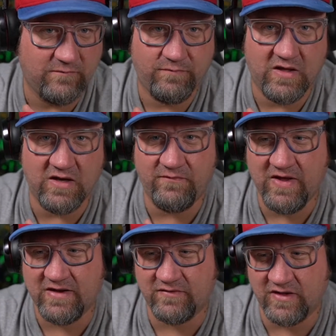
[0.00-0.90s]
And in
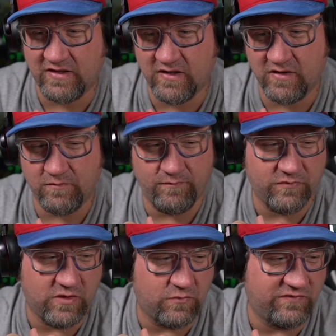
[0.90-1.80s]
fact, like you
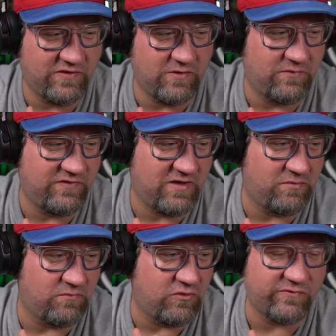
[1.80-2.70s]
know, we set up a
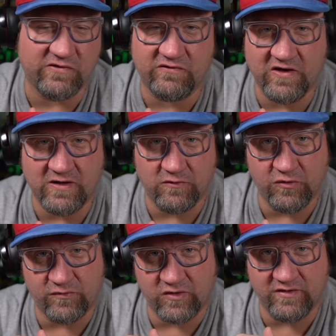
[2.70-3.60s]
music channel
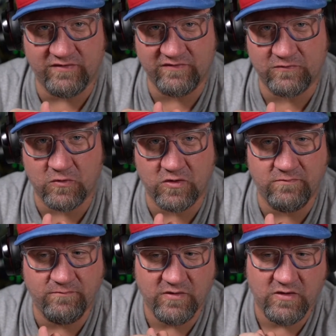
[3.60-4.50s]
over on Discord
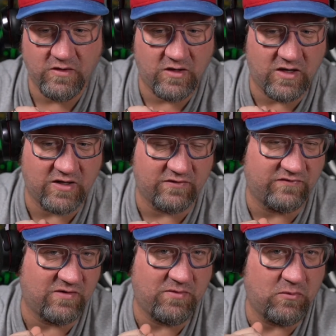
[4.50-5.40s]
because
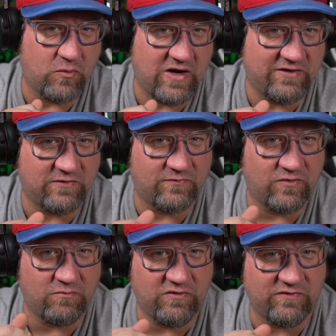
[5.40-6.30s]
some people were asking for a
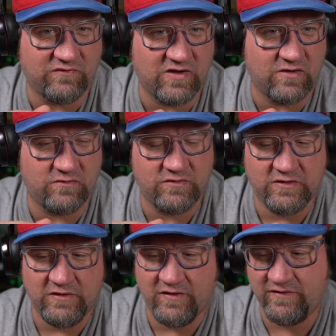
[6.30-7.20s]
music channel.
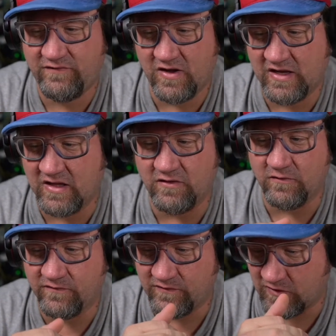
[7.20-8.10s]
It's not getting
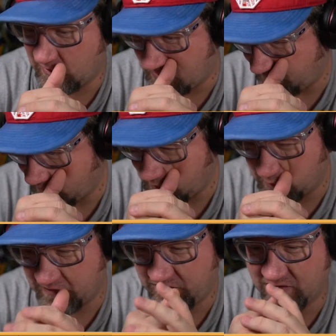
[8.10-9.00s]
used very
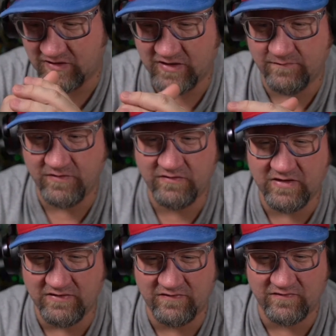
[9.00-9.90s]
much, and
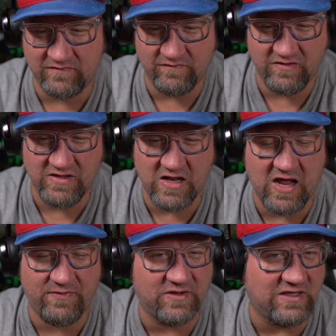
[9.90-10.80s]
it's
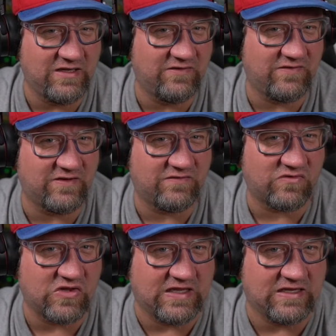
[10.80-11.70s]
not the easiest
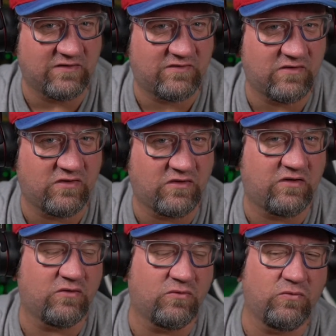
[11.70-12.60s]
thing to
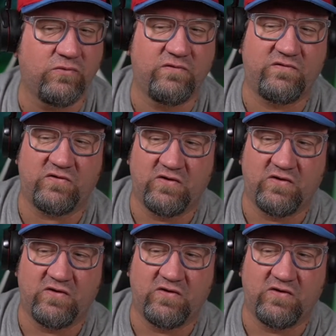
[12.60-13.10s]
use.